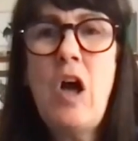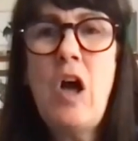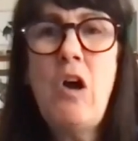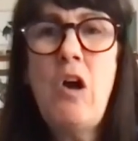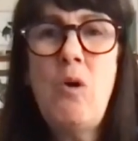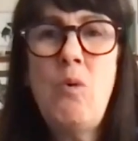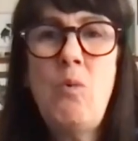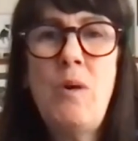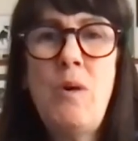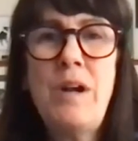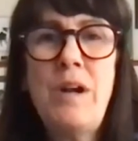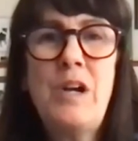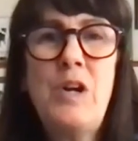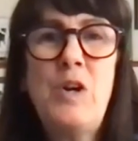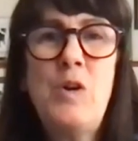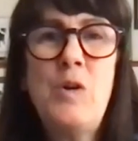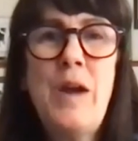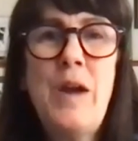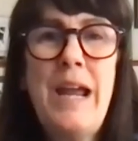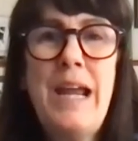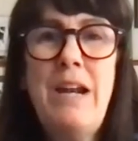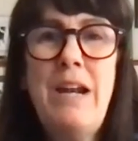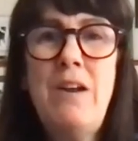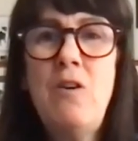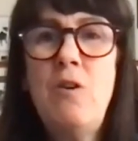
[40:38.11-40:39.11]
oh, what a
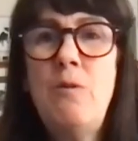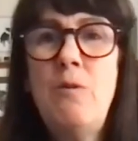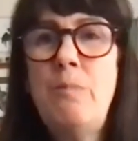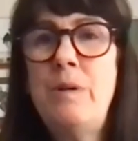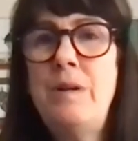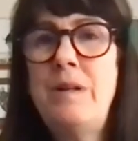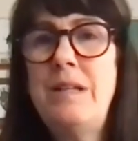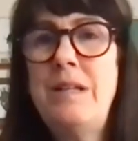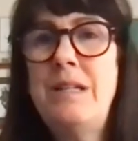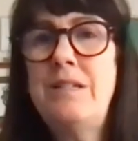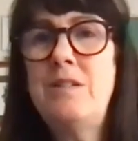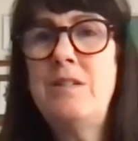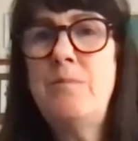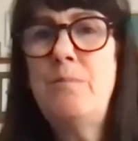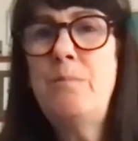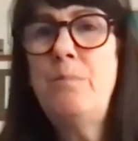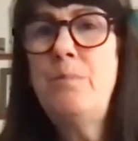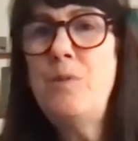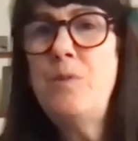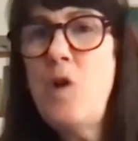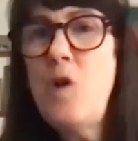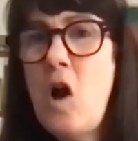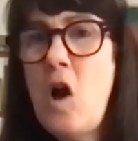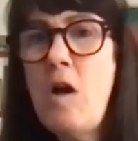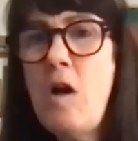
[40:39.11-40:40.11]
great open-ended
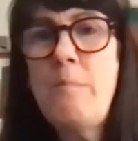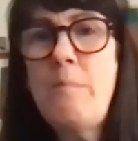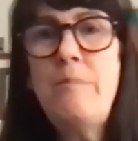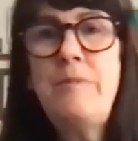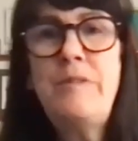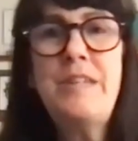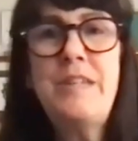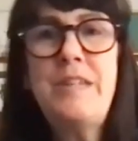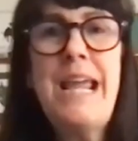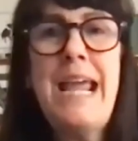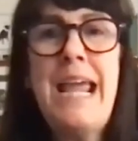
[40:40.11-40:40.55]
prompt.